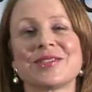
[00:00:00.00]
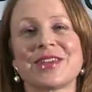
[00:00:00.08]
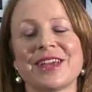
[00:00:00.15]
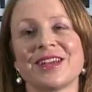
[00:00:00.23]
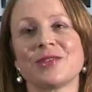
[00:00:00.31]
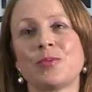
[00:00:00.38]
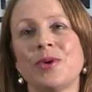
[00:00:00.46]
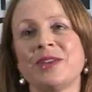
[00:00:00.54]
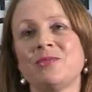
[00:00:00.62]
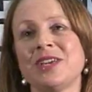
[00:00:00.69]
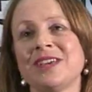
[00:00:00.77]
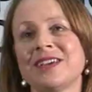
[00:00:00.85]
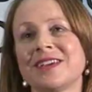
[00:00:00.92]
that when
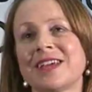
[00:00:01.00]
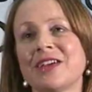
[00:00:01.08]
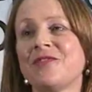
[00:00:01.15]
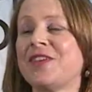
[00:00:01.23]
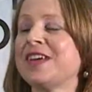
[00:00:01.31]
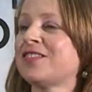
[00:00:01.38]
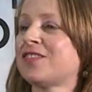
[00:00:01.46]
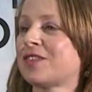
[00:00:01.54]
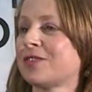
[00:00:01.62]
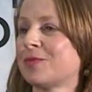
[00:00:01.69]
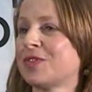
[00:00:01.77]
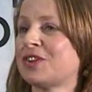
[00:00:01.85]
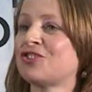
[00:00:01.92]
we get faced
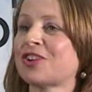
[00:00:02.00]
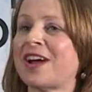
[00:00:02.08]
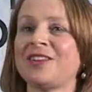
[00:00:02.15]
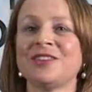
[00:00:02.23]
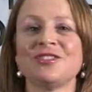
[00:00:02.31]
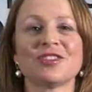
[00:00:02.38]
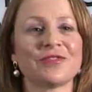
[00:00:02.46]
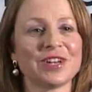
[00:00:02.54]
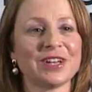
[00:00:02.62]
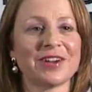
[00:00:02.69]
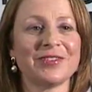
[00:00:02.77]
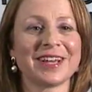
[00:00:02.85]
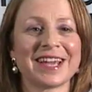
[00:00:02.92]
with a challenge every
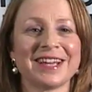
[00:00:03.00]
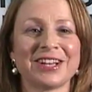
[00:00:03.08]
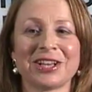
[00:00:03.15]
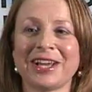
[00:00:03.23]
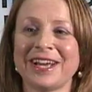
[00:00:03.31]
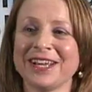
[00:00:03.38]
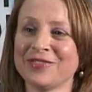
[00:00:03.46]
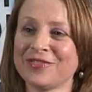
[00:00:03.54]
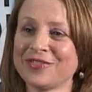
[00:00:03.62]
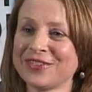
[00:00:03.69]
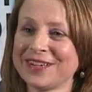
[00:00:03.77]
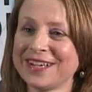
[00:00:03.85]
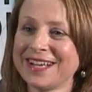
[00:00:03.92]
now and again in
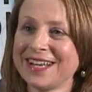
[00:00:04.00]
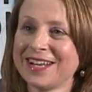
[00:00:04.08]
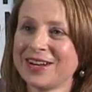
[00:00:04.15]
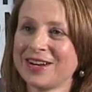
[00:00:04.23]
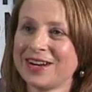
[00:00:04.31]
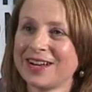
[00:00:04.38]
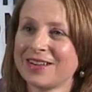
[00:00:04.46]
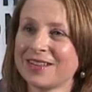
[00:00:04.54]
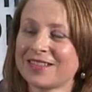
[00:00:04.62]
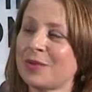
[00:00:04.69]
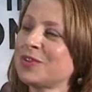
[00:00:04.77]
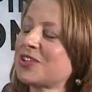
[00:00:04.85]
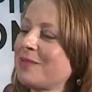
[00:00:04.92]
life,
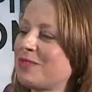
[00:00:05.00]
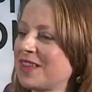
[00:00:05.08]
sometimes